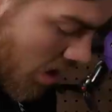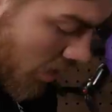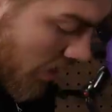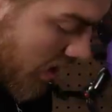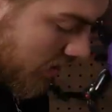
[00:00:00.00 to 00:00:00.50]

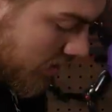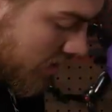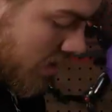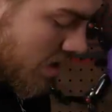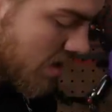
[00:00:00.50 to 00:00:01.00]
All right.
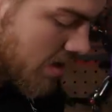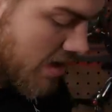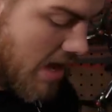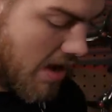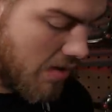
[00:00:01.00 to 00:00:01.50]

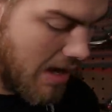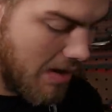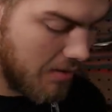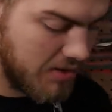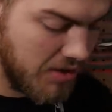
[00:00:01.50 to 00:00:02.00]
Now
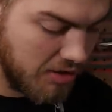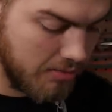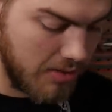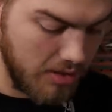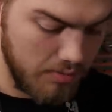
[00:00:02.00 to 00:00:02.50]
our
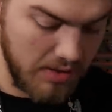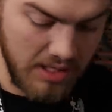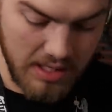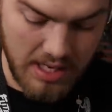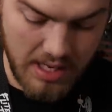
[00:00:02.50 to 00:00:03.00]
turtle mode,
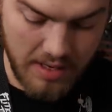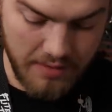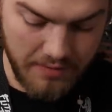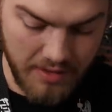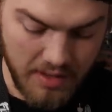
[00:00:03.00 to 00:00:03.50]
we
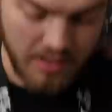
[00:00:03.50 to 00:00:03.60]
have